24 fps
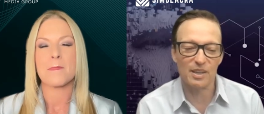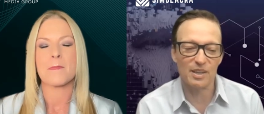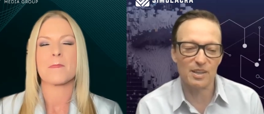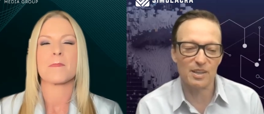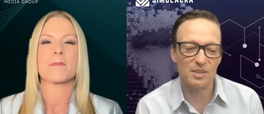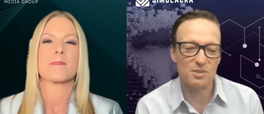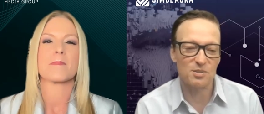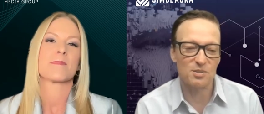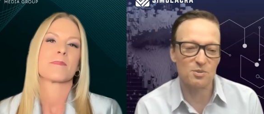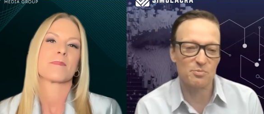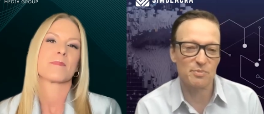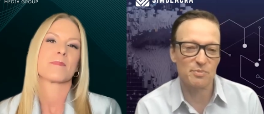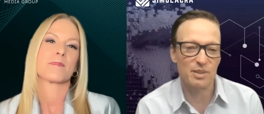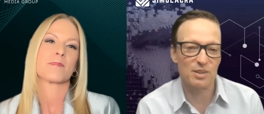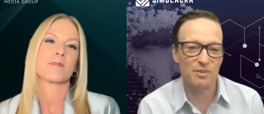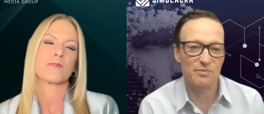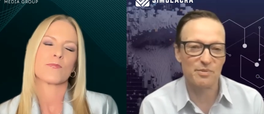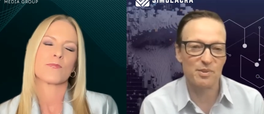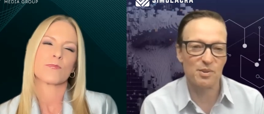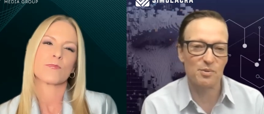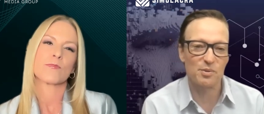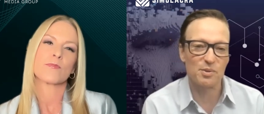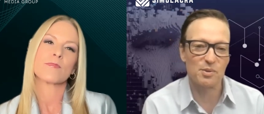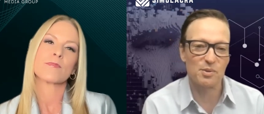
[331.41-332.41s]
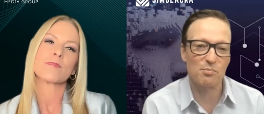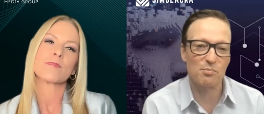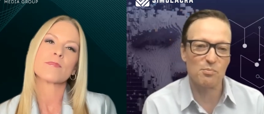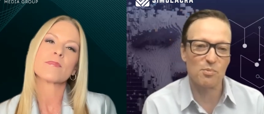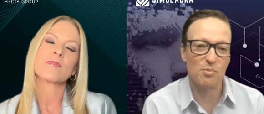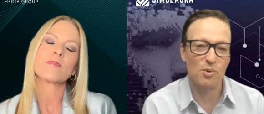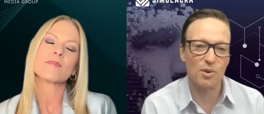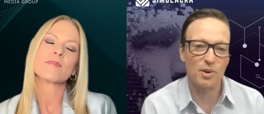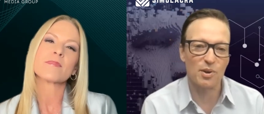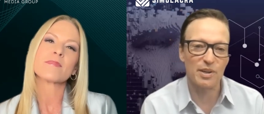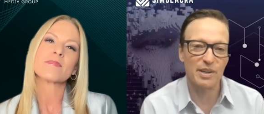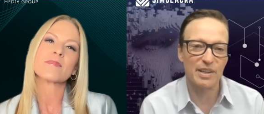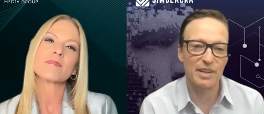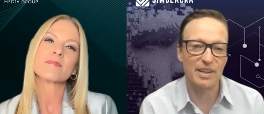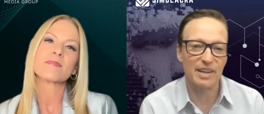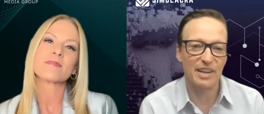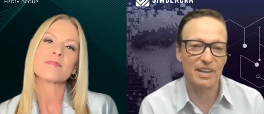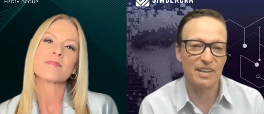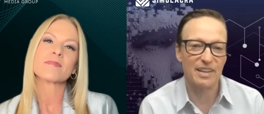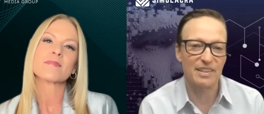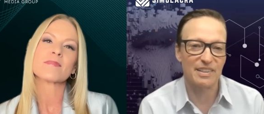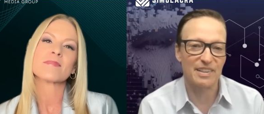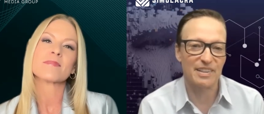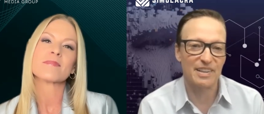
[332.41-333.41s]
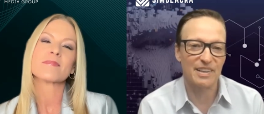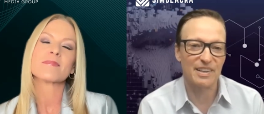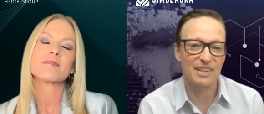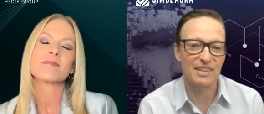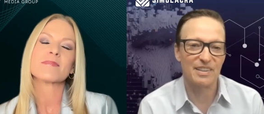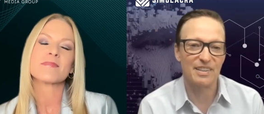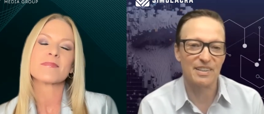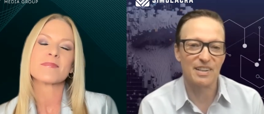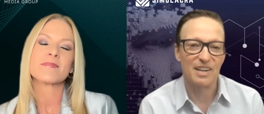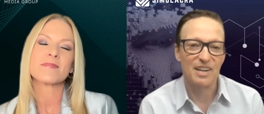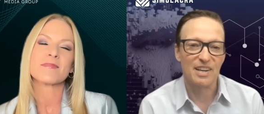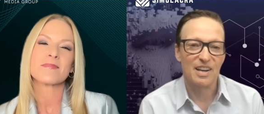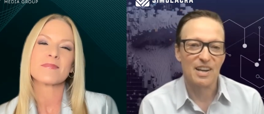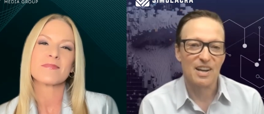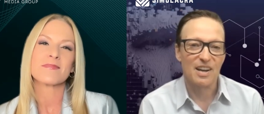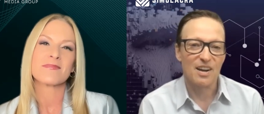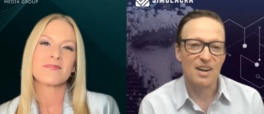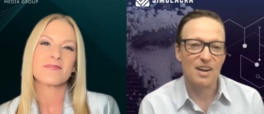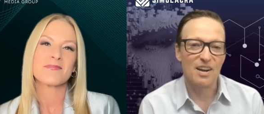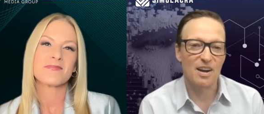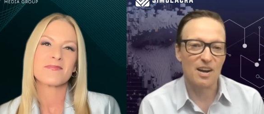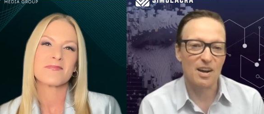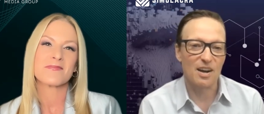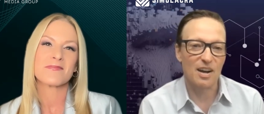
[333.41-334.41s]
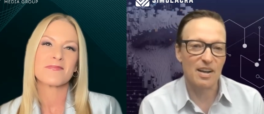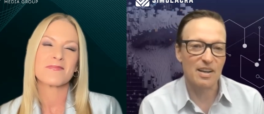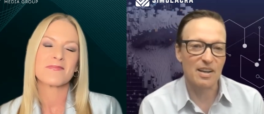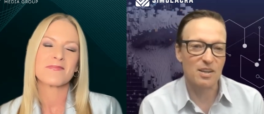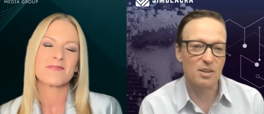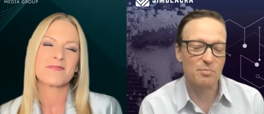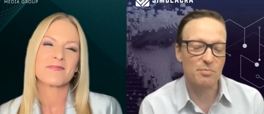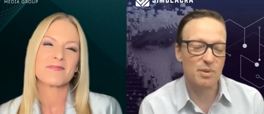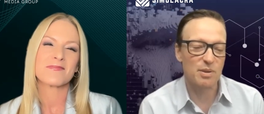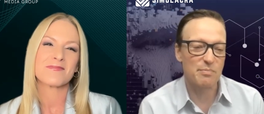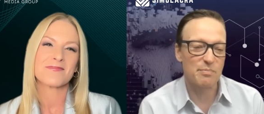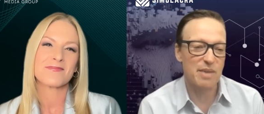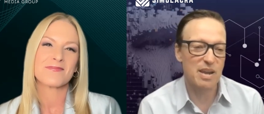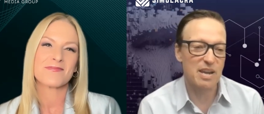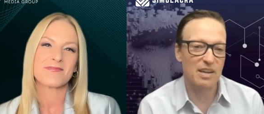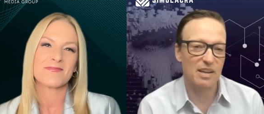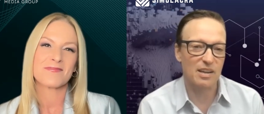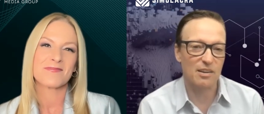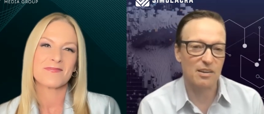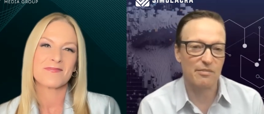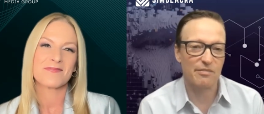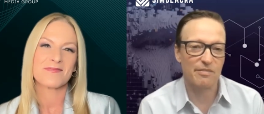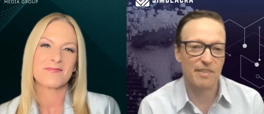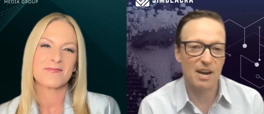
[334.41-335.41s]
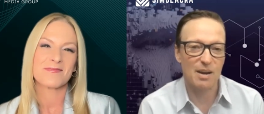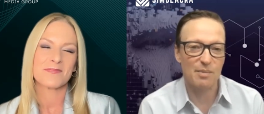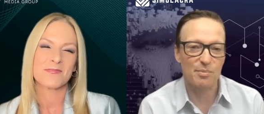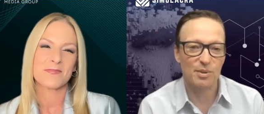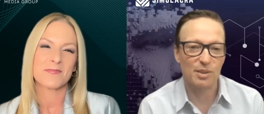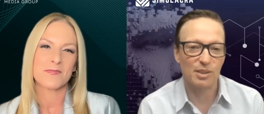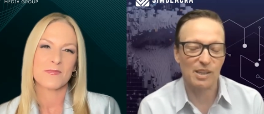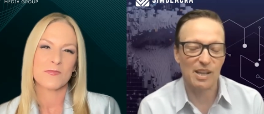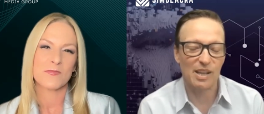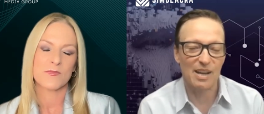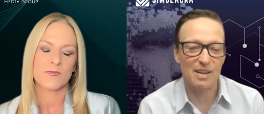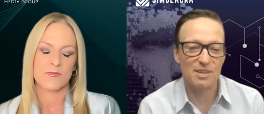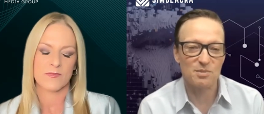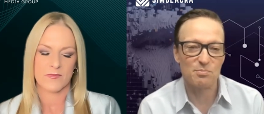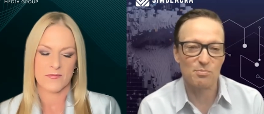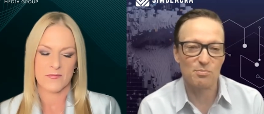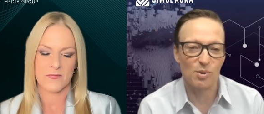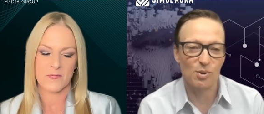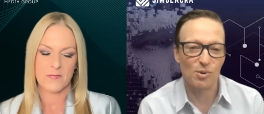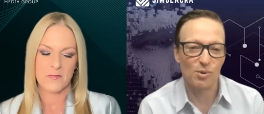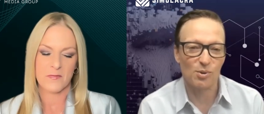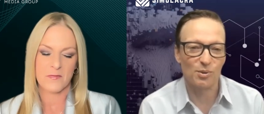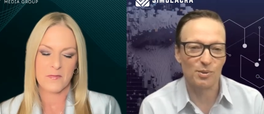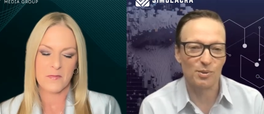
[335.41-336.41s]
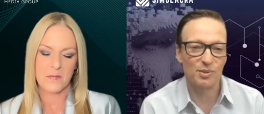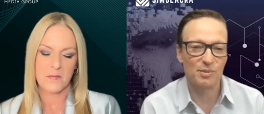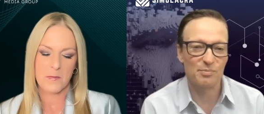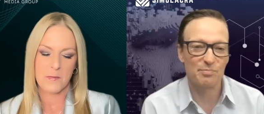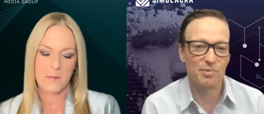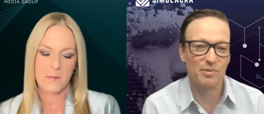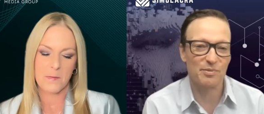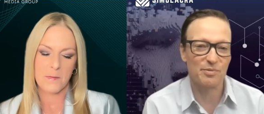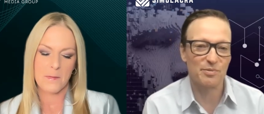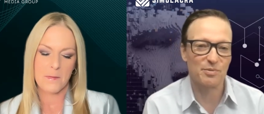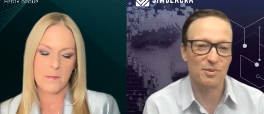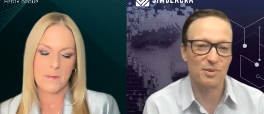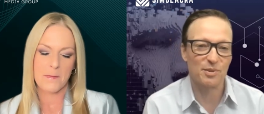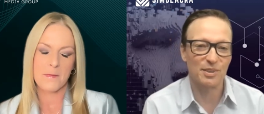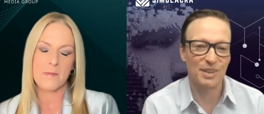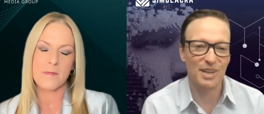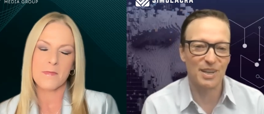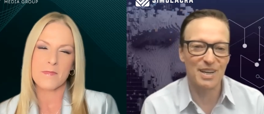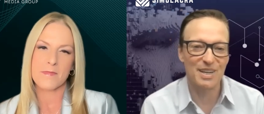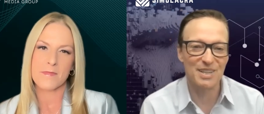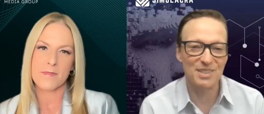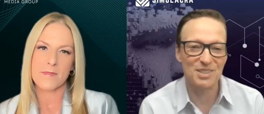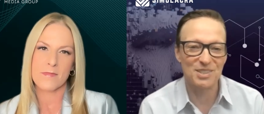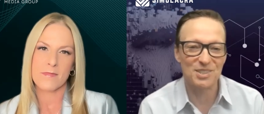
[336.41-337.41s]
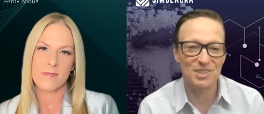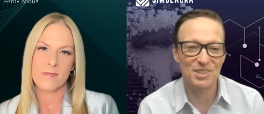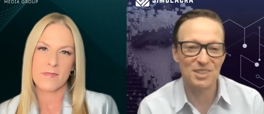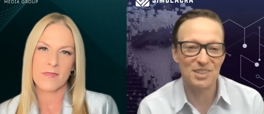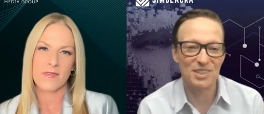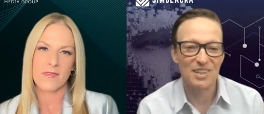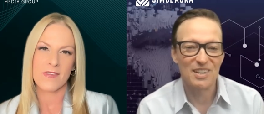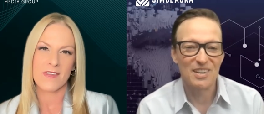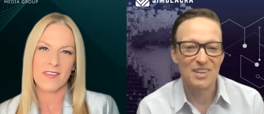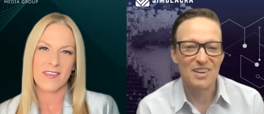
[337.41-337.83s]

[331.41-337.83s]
Speaker 1: a Zoom interview in the morning, and then uh, I could be making a fiberglass mold before lunch.